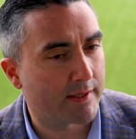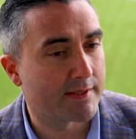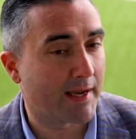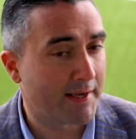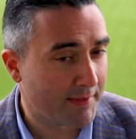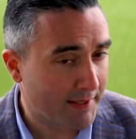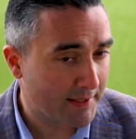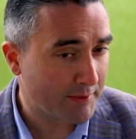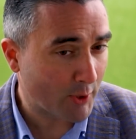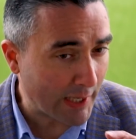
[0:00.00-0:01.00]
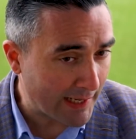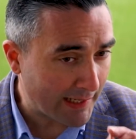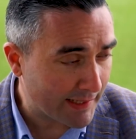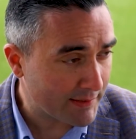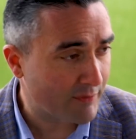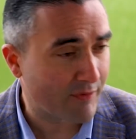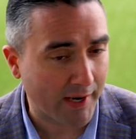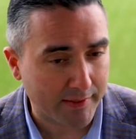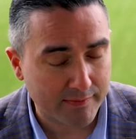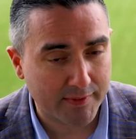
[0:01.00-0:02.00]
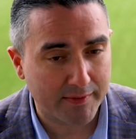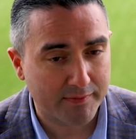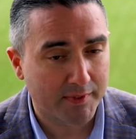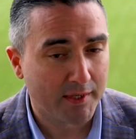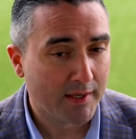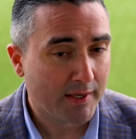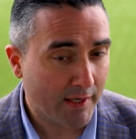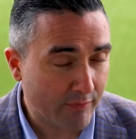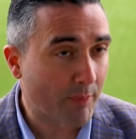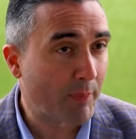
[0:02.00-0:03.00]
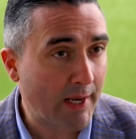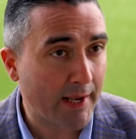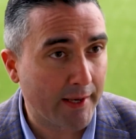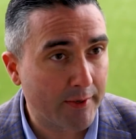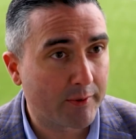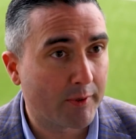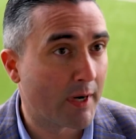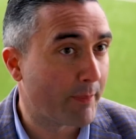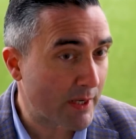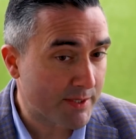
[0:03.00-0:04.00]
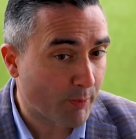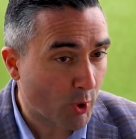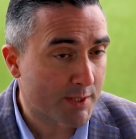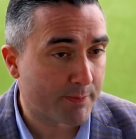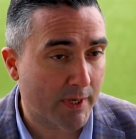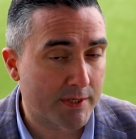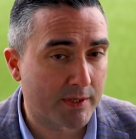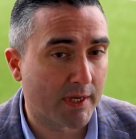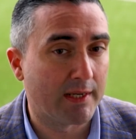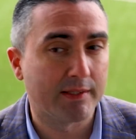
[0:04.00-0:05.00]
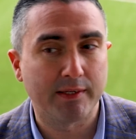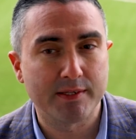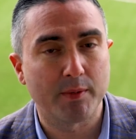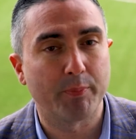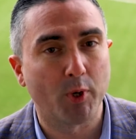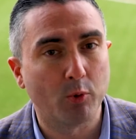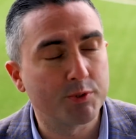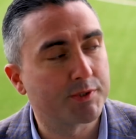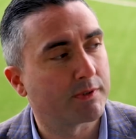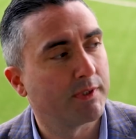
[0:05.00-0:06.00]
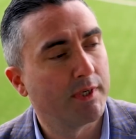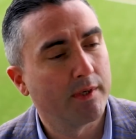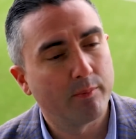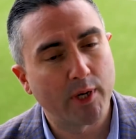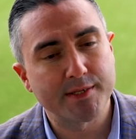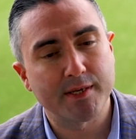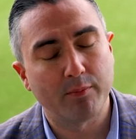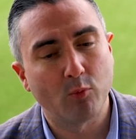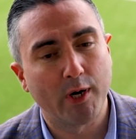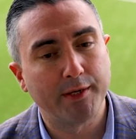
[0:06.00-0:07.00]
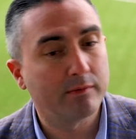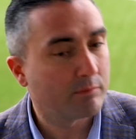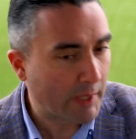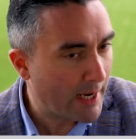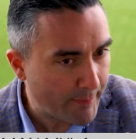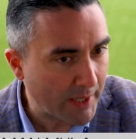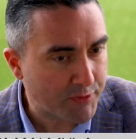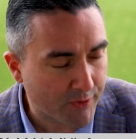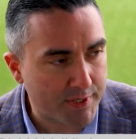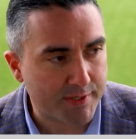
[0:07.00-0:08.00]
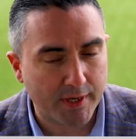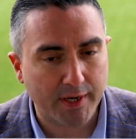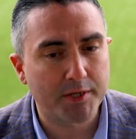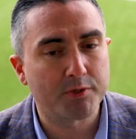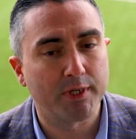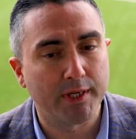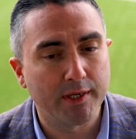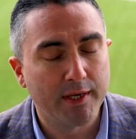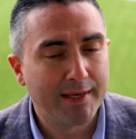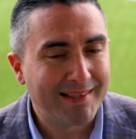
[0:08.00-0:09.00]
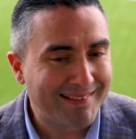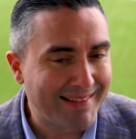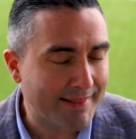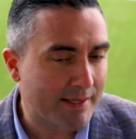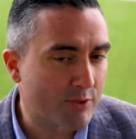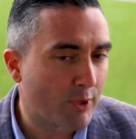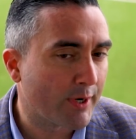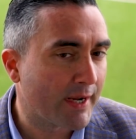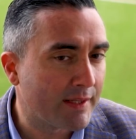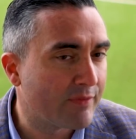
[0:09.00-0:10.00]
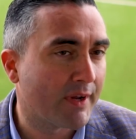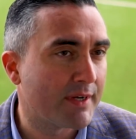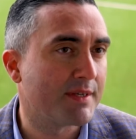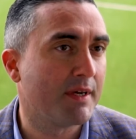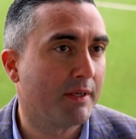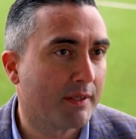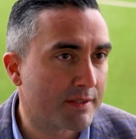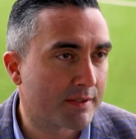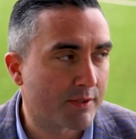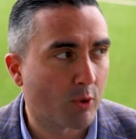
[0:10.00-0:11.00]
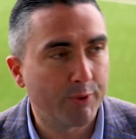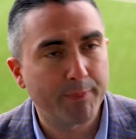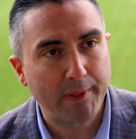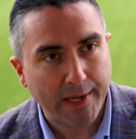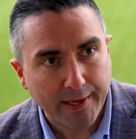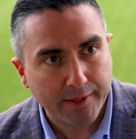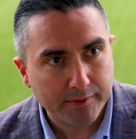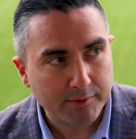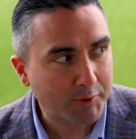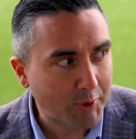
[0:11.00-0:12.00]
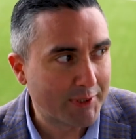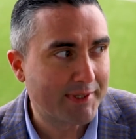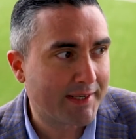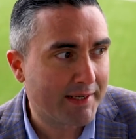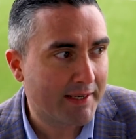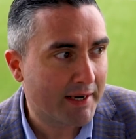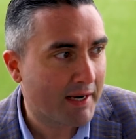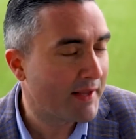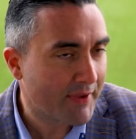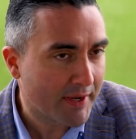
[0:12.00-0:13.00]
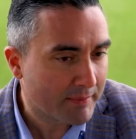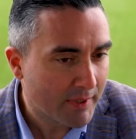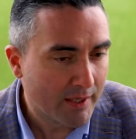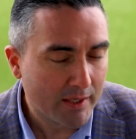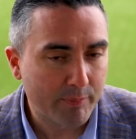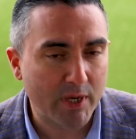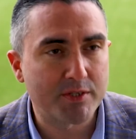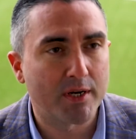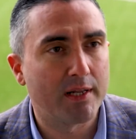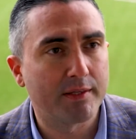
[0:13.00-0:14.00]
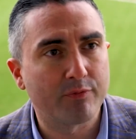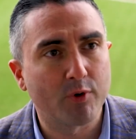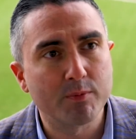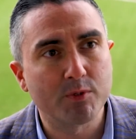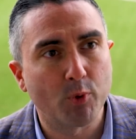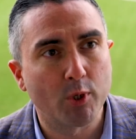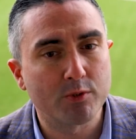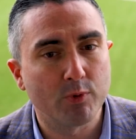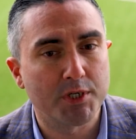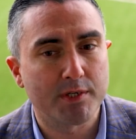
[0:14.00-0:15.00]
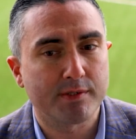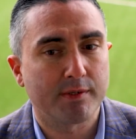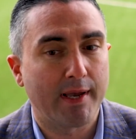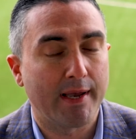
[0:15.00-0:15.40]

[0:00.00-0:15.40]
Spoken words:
is ideal to highlight the fact that if a player or a sports personality is approached by someone, by a match fixer actually, that is already very serious. So the player or the other personality from sports which is